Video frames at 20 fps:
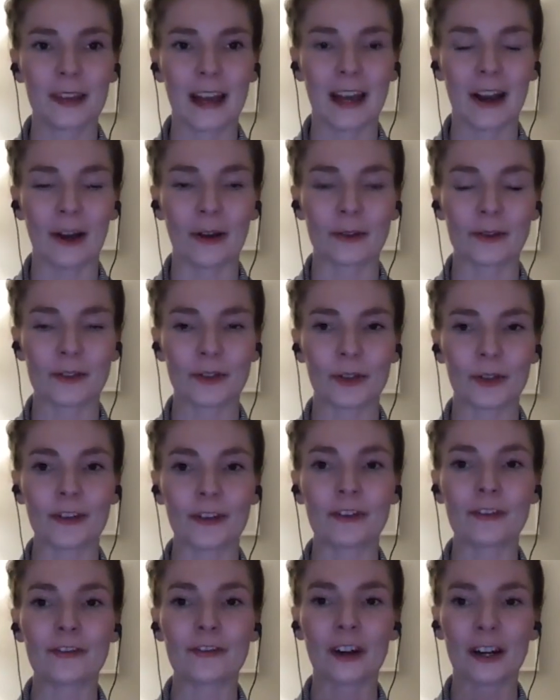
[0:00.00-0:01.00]
out toward
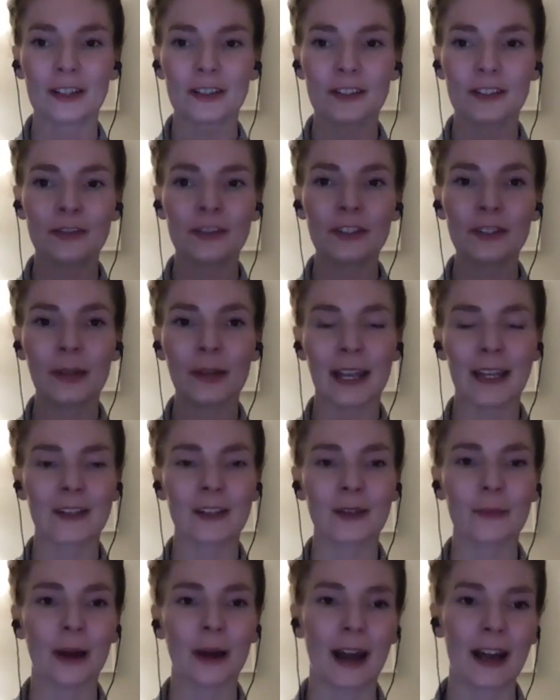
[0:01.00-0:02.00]
the front of you
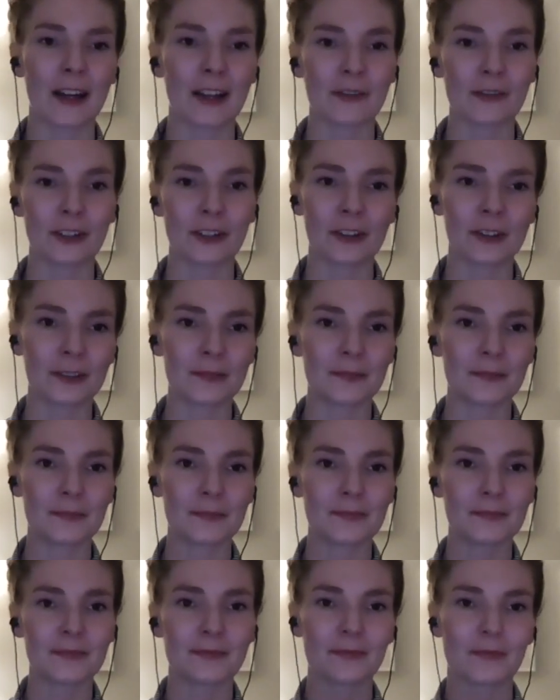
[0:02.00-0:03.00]
and the back of you
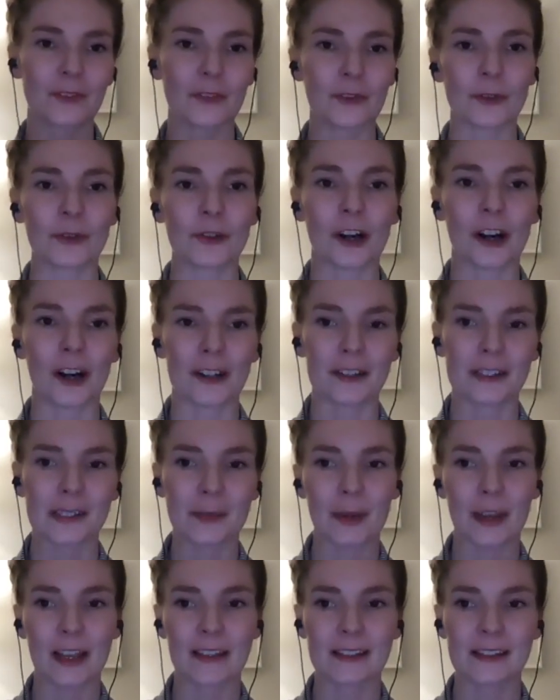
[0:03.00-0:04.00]
through your heart
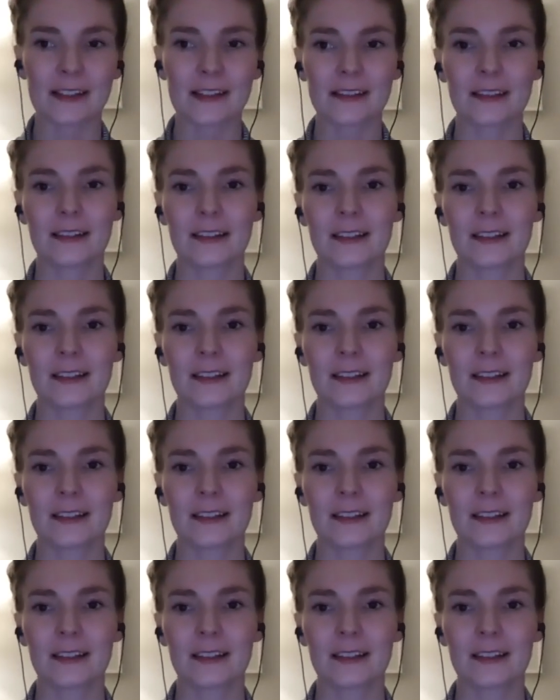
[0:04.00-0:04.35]
space.